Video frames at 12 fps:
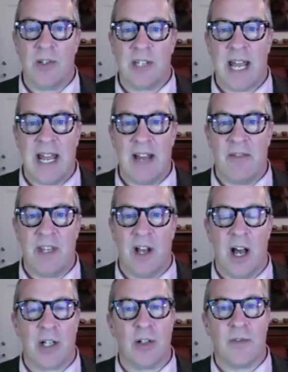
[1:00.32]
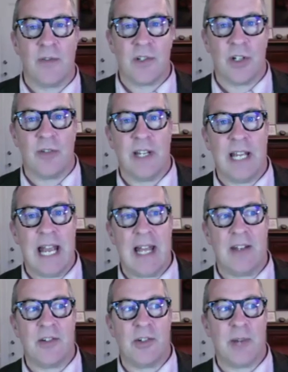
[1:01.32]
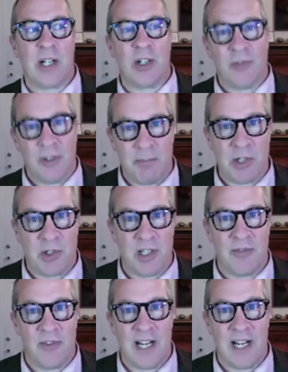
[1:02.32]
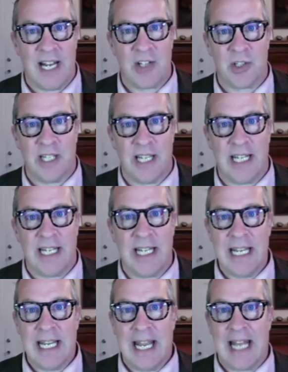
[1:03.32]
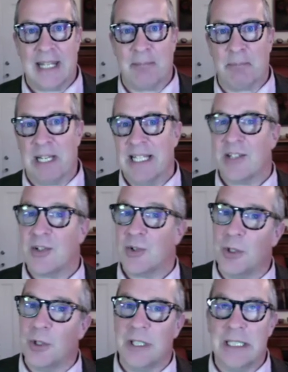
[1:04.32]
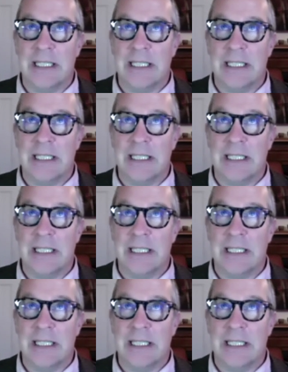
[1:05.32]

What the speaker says: I have the honor of serving as Director of Admission and Financial Aid at the Putney School.